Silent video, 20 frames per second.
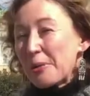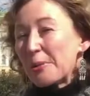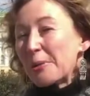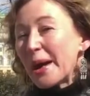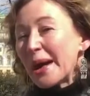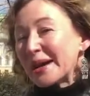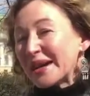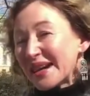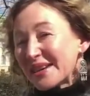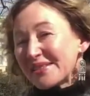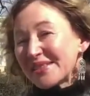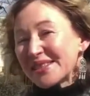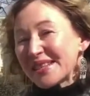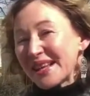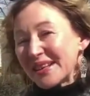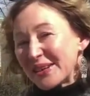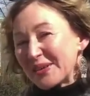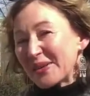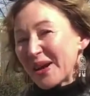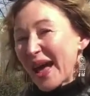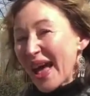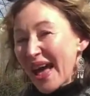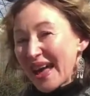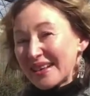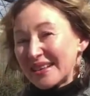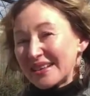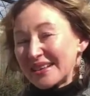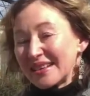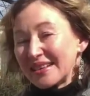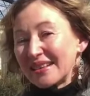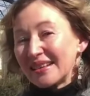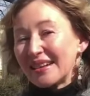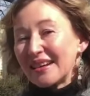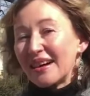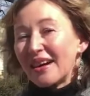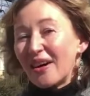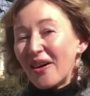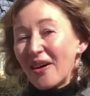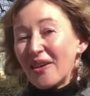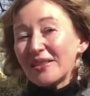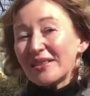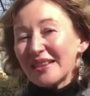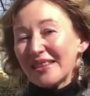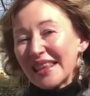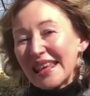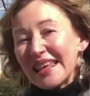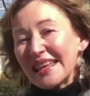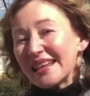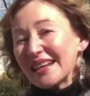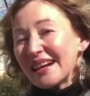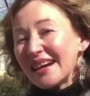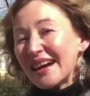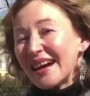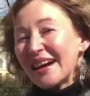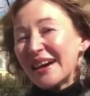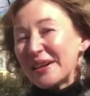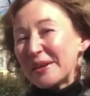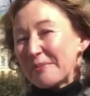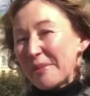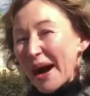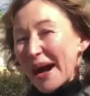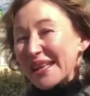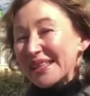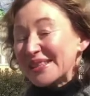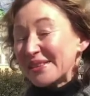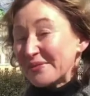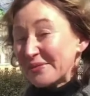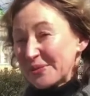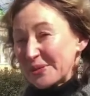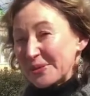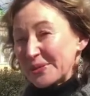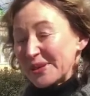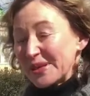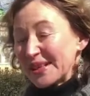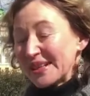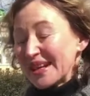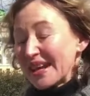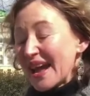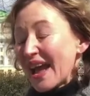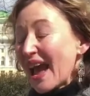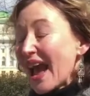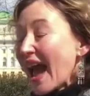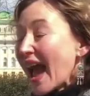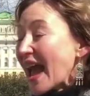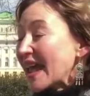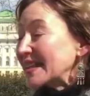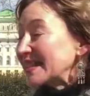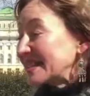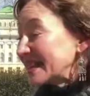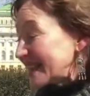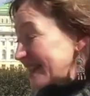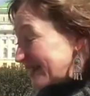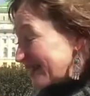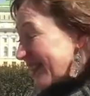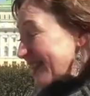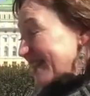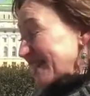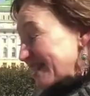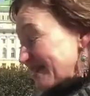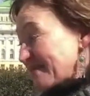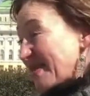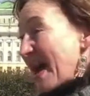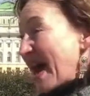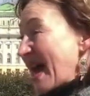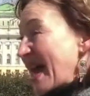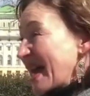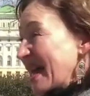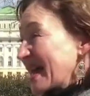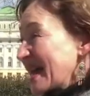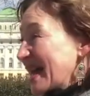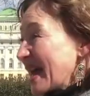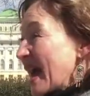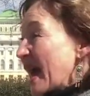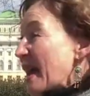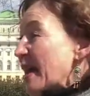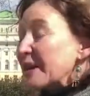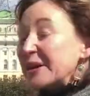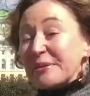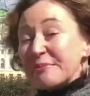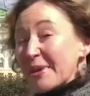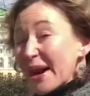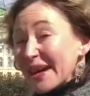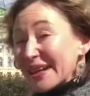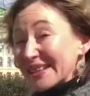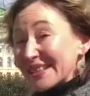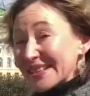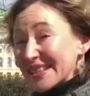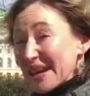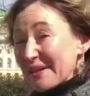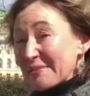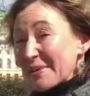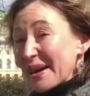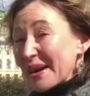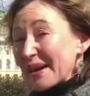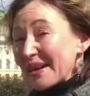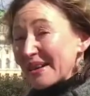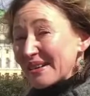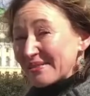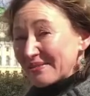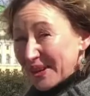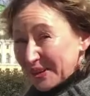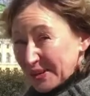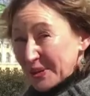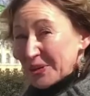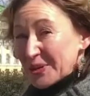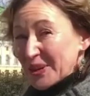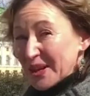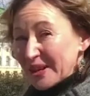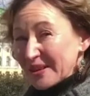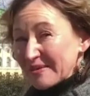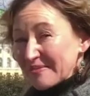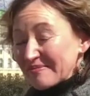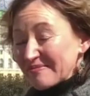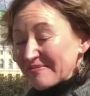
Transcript: Wherever they look at, all the thing reminds them food. And this very square reminds them Vatrushka,